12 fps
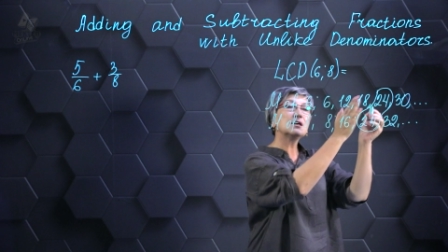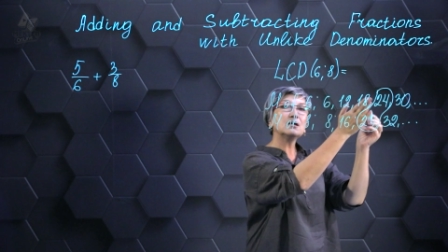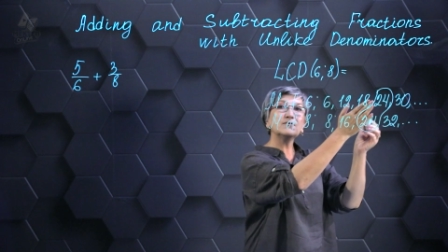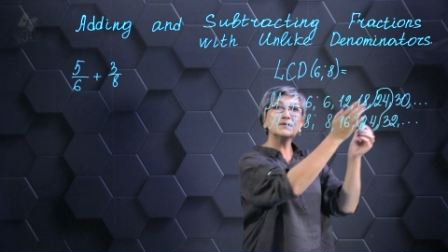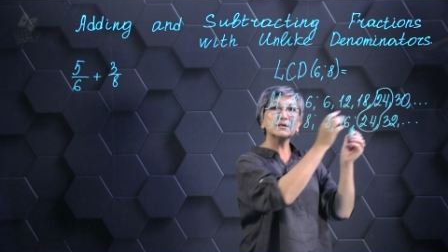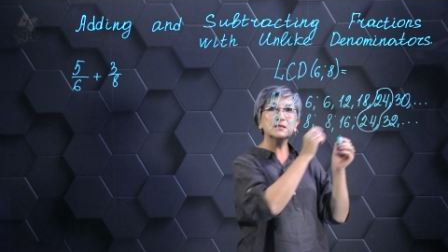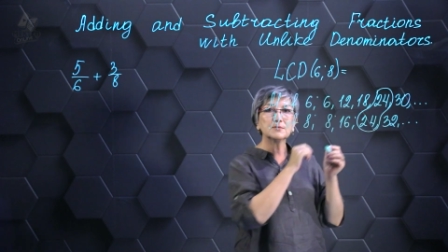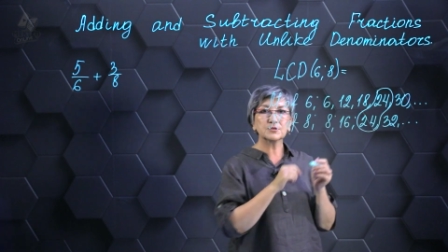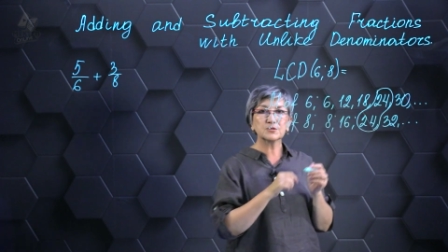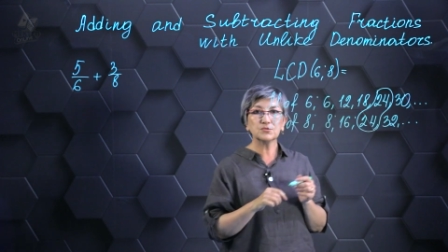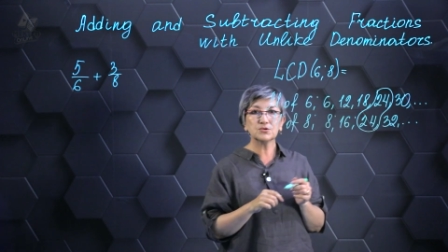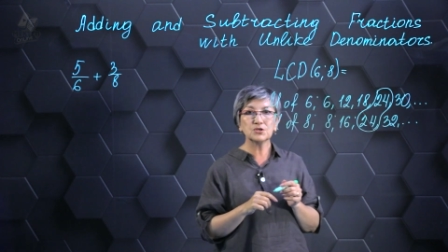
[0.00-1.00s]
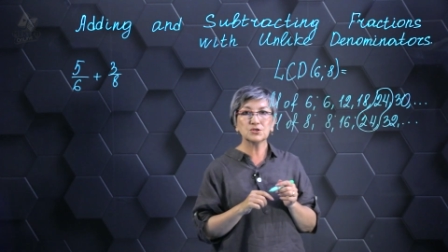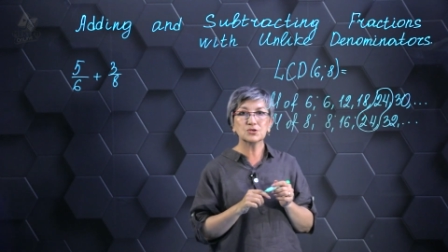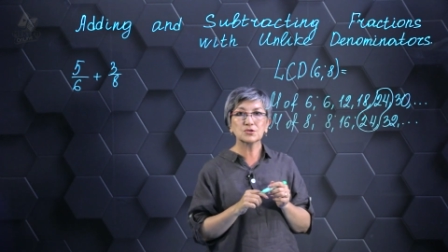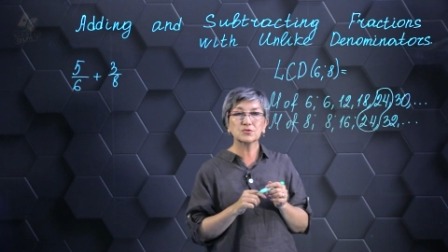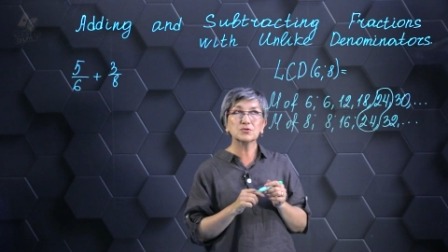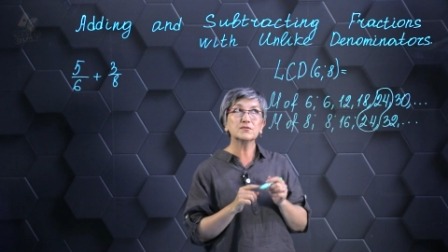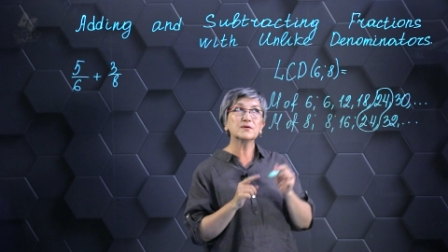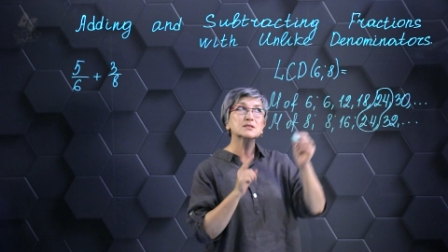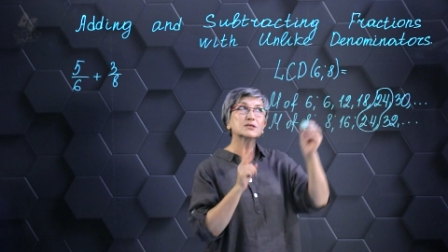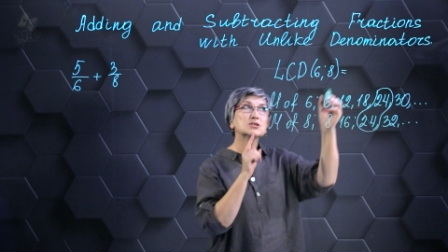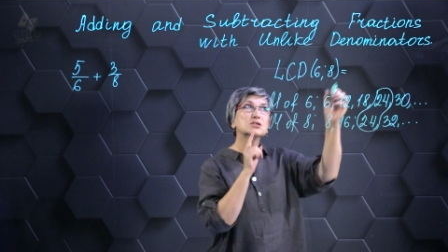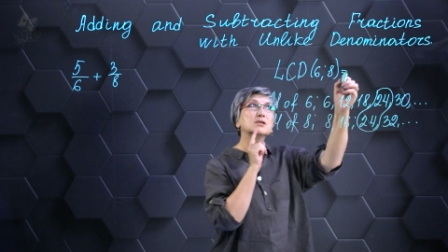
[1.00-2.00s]
And in this case,
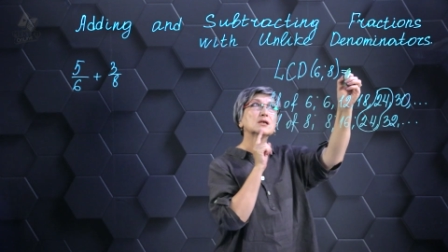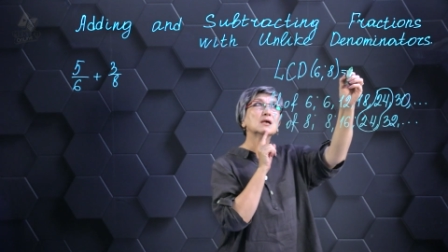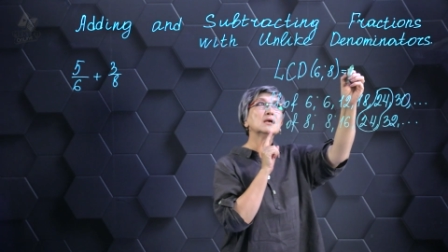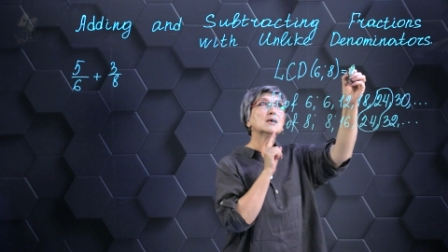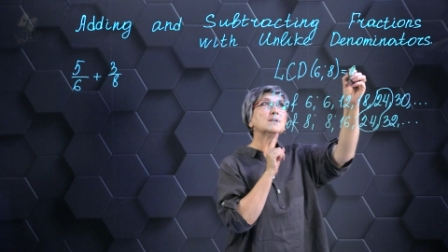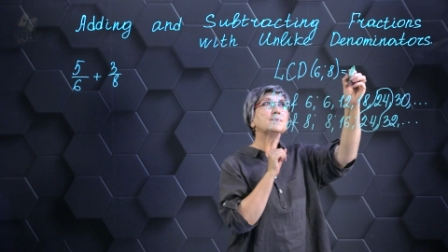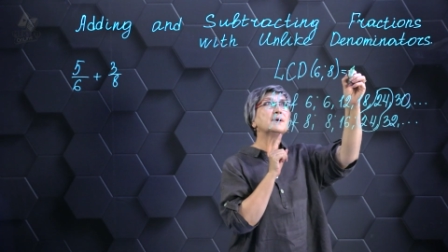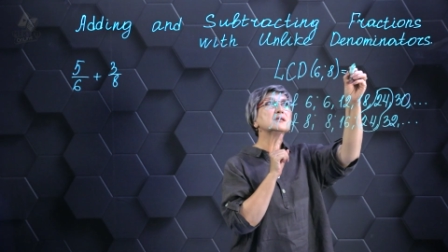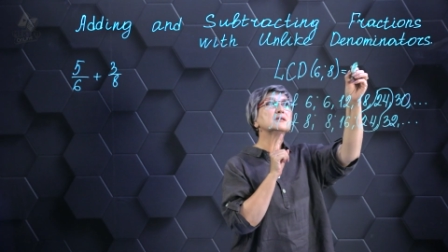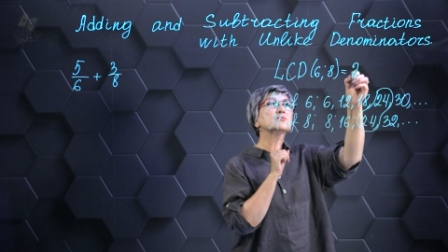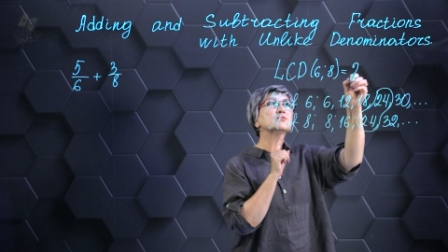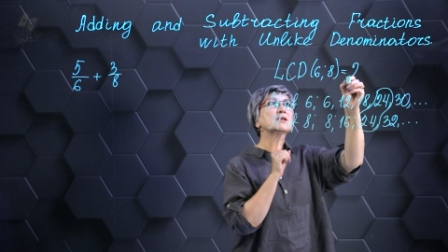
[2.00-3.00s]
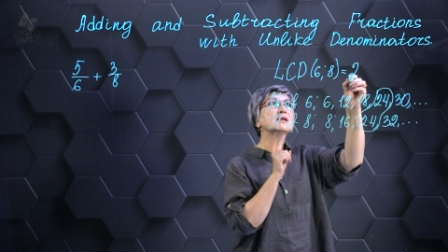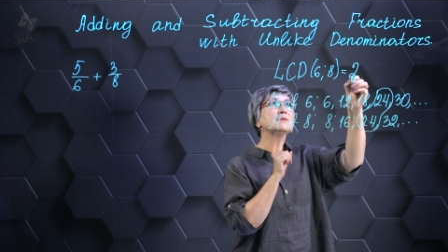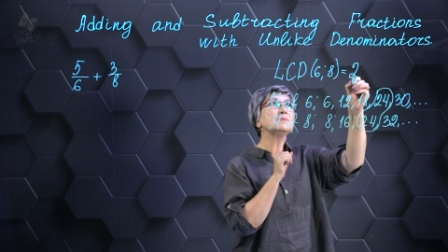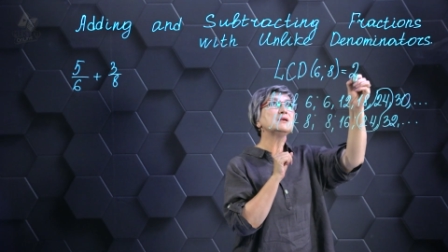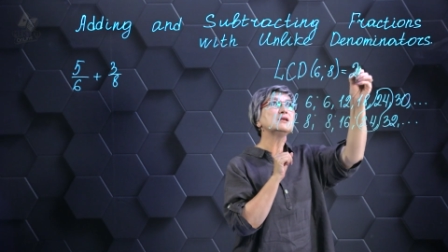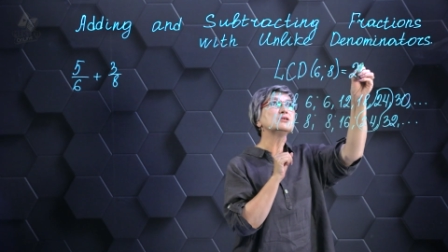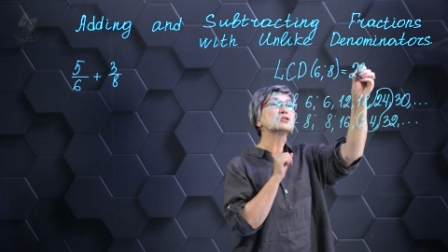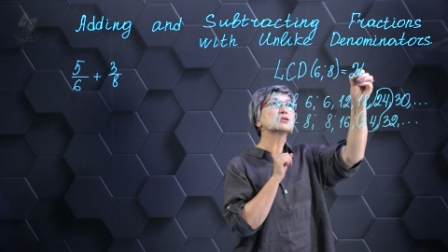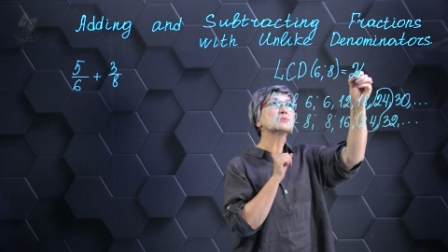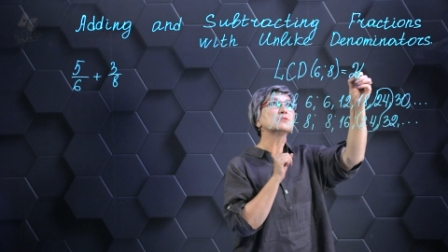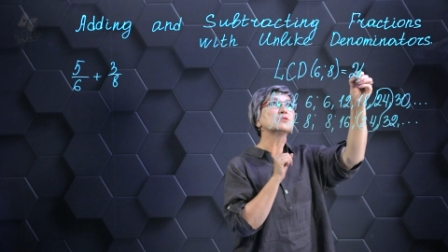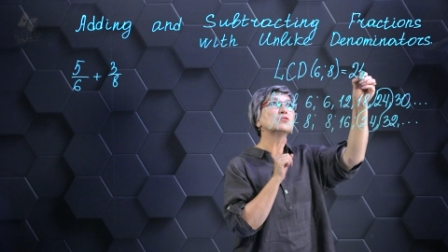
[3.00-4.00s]
the number twenty-four is the
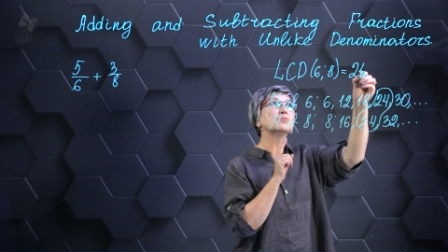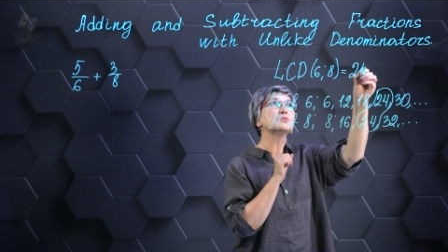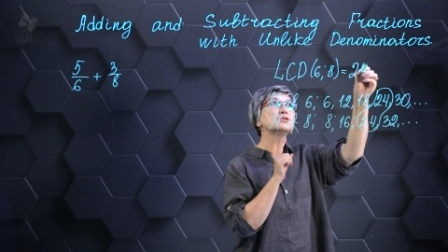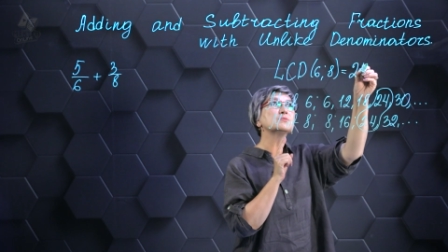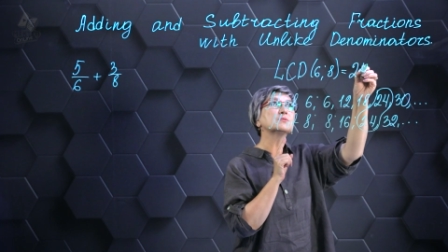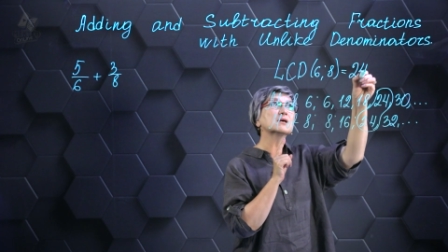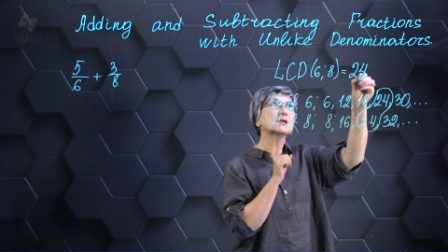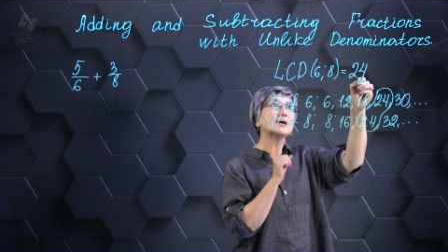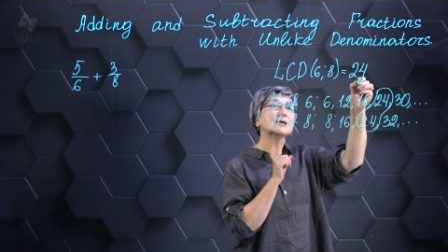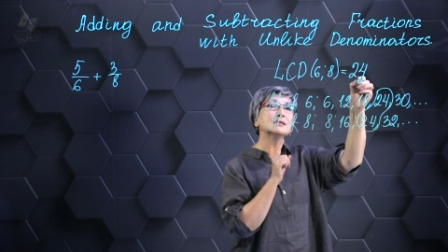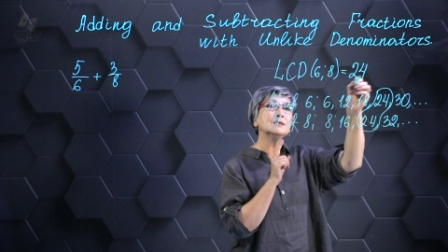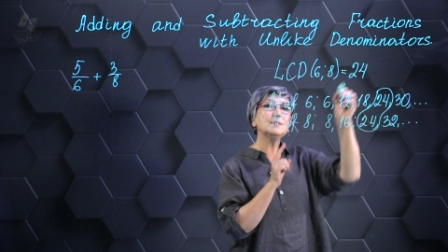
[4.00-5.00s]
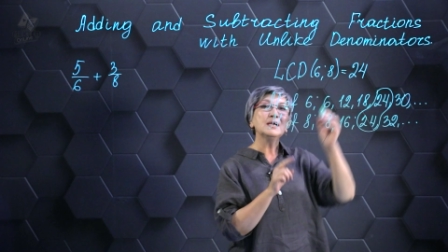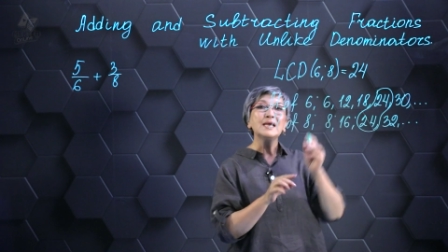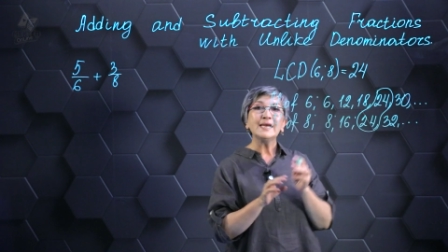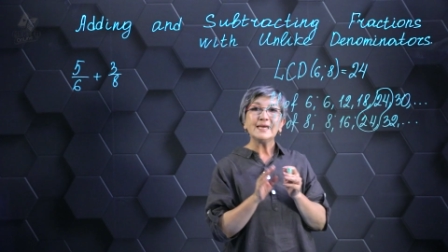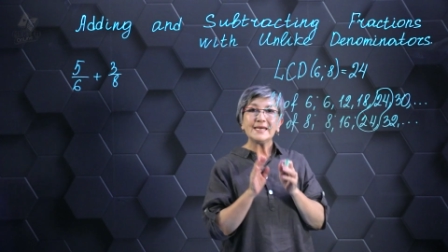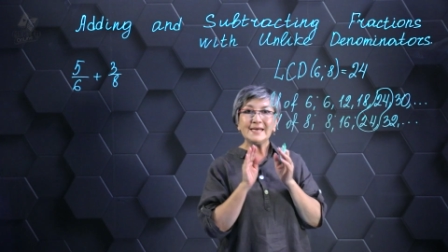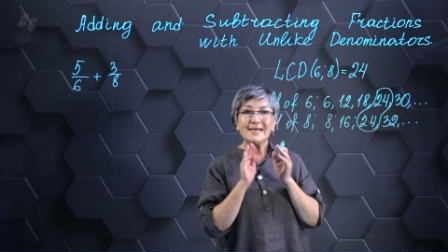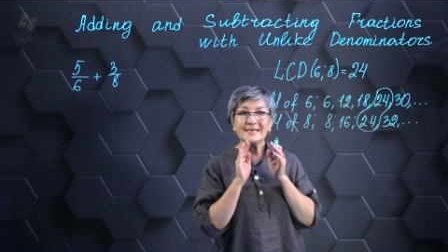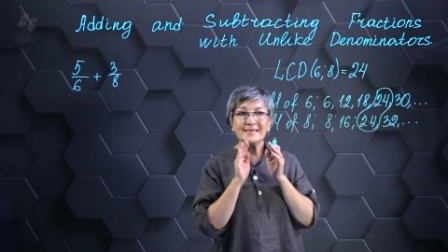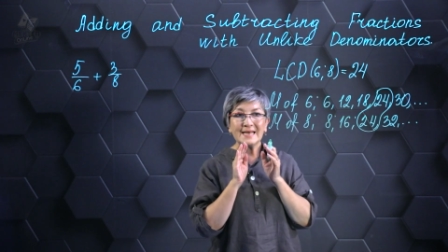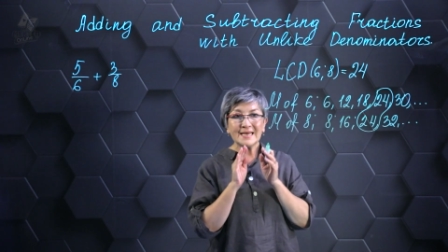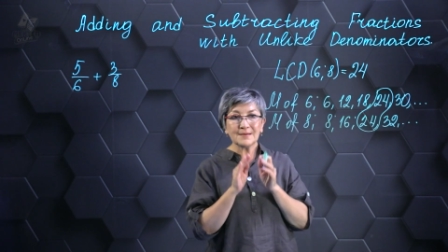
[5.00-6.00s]
least common multiple or
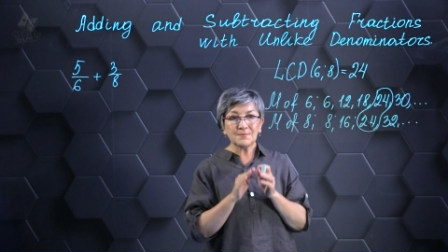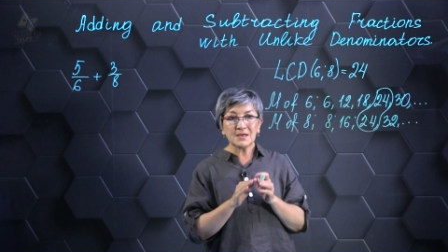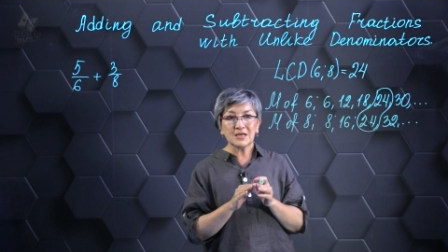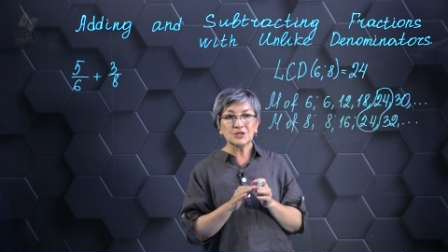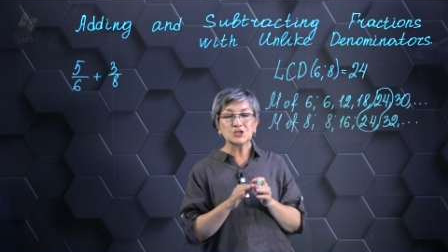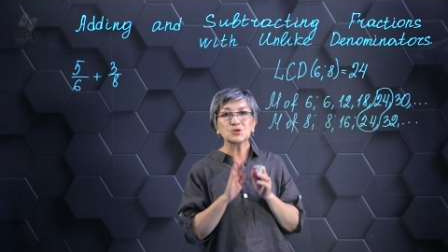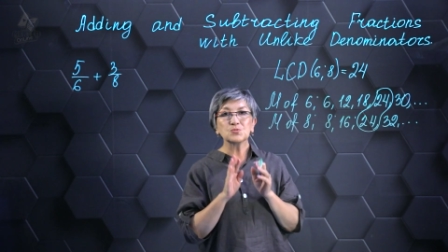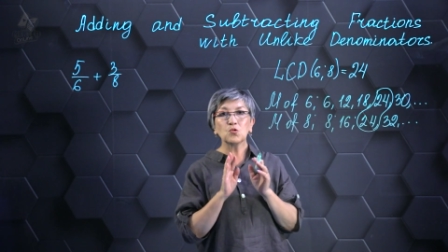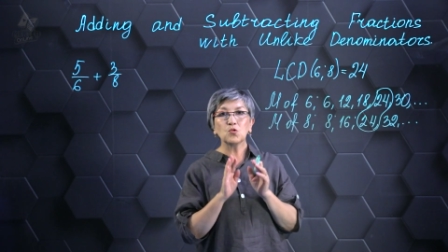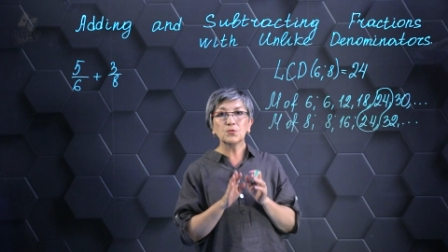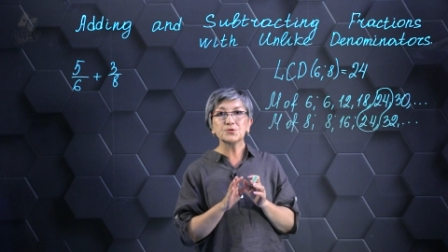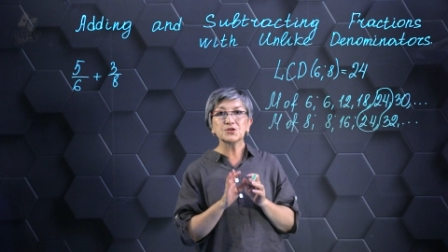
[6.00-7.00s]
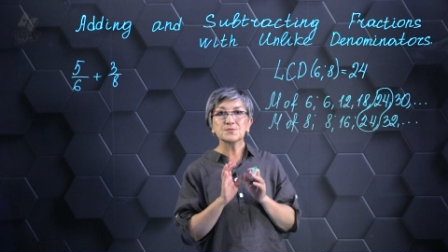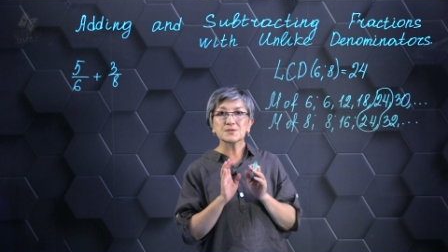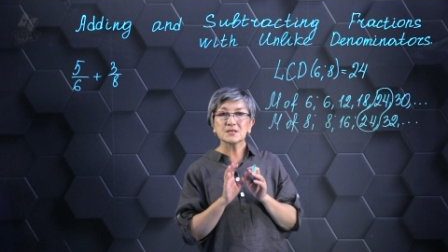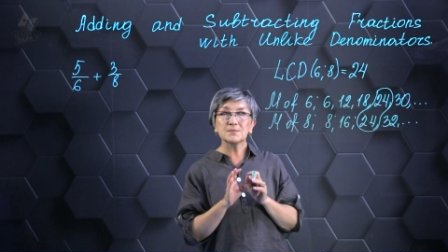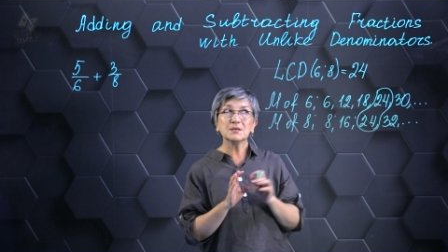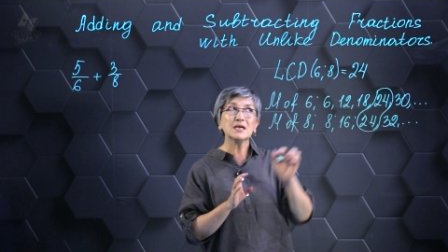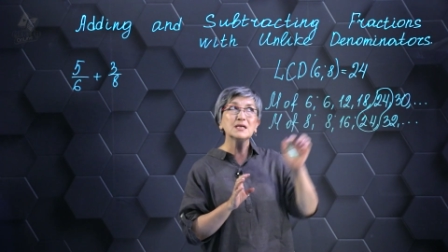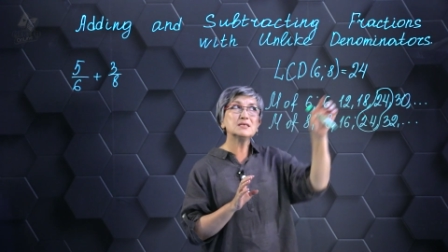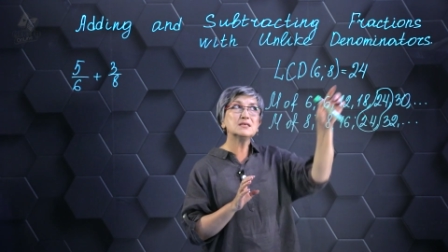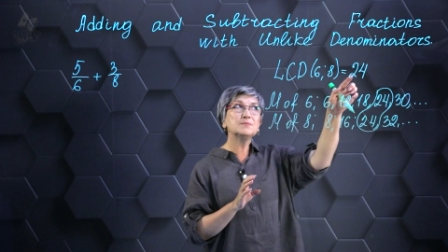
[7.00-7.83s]
the least common denominator.